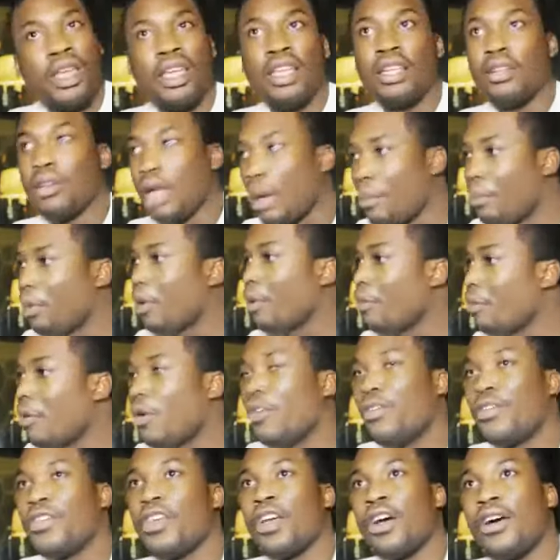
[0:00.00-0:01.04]
And I put
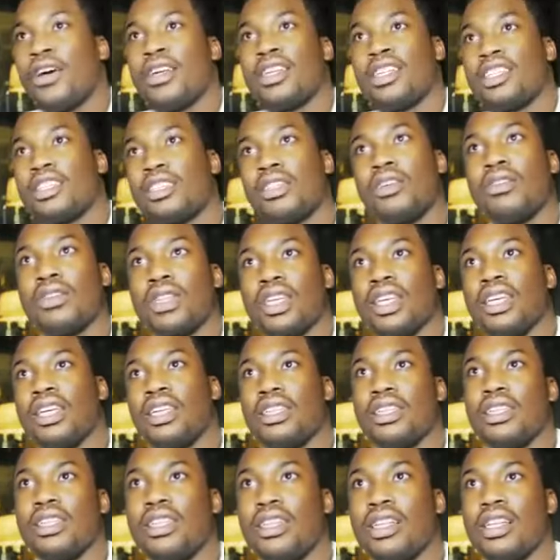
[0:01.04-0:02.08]
both of y'all in the song and
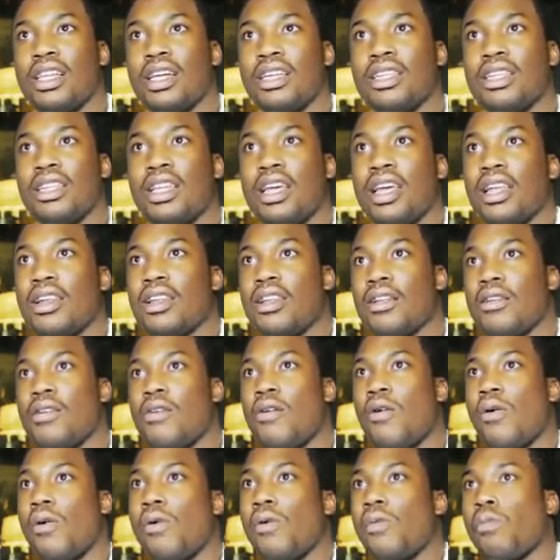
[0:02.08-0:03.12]
ended it like that, nigga.
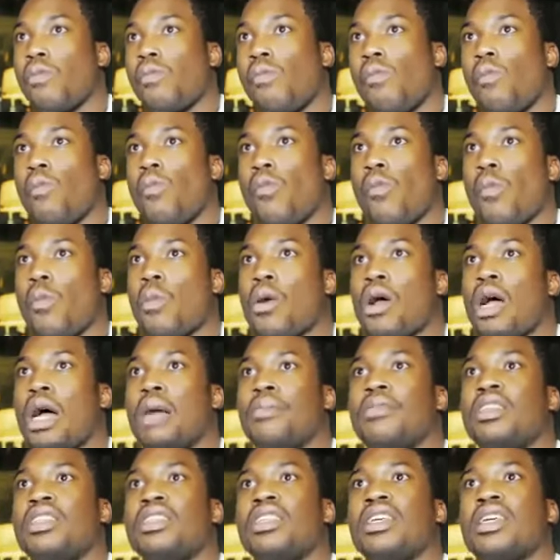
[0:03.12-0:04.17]
Well,
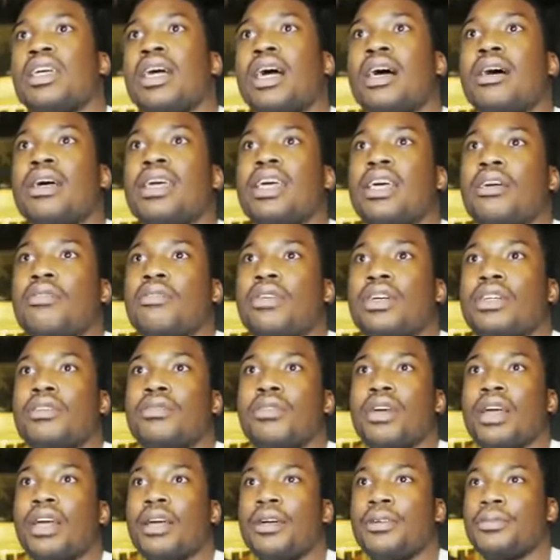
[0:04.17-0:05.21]
I'm the nigga out here
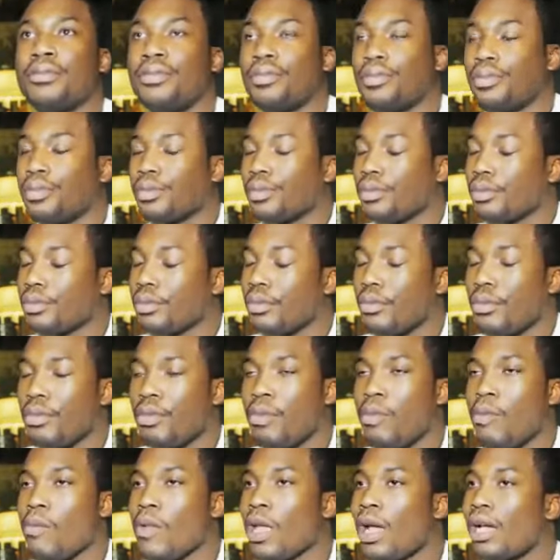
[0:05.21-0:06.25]
running around.
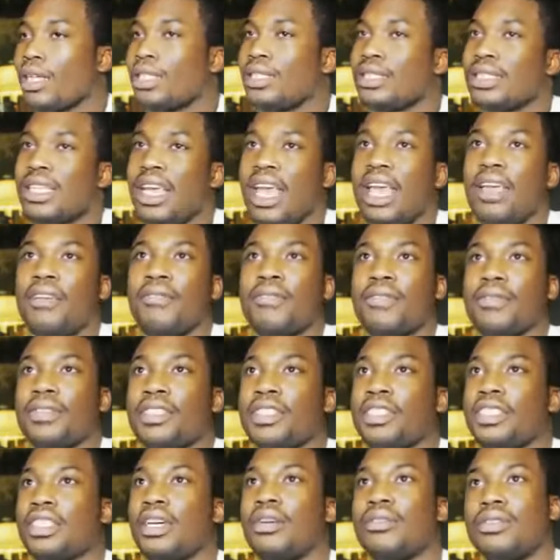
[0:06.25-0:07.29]
I just came from
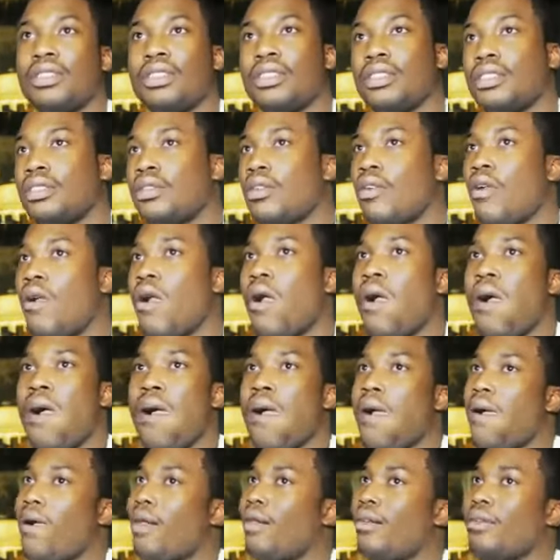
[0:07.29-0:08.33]
the shelter.
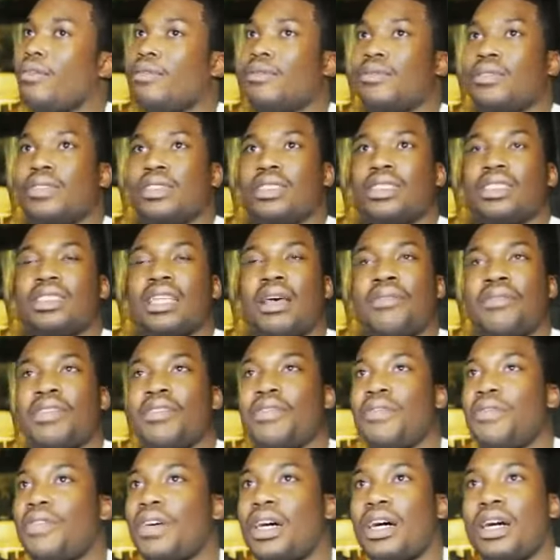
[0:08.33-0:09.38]

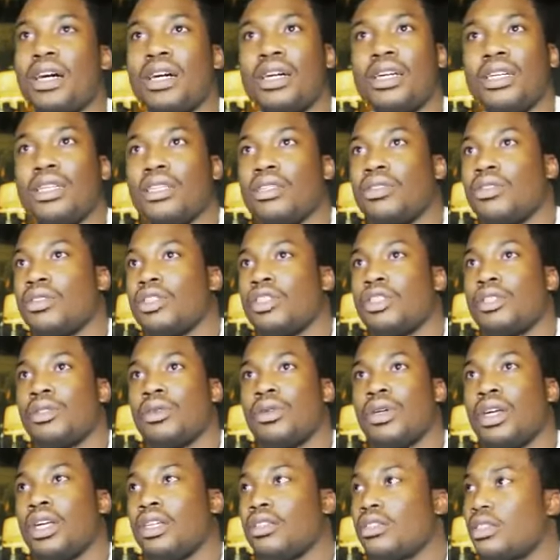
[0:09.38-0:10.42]
seventy-five hundred on
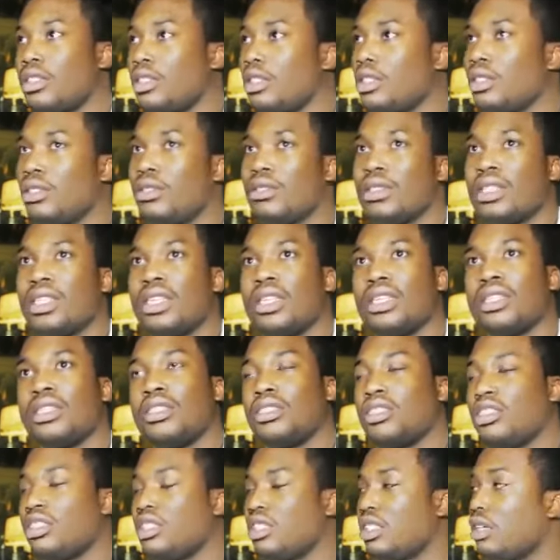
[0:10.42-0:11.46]
toys to the little
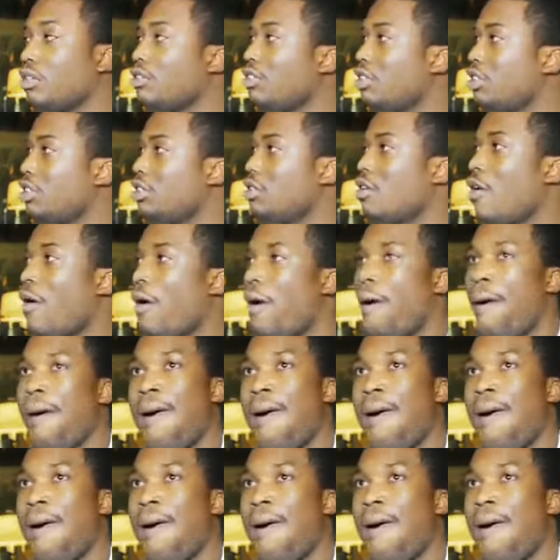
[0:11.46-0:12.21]
kids in the shelter.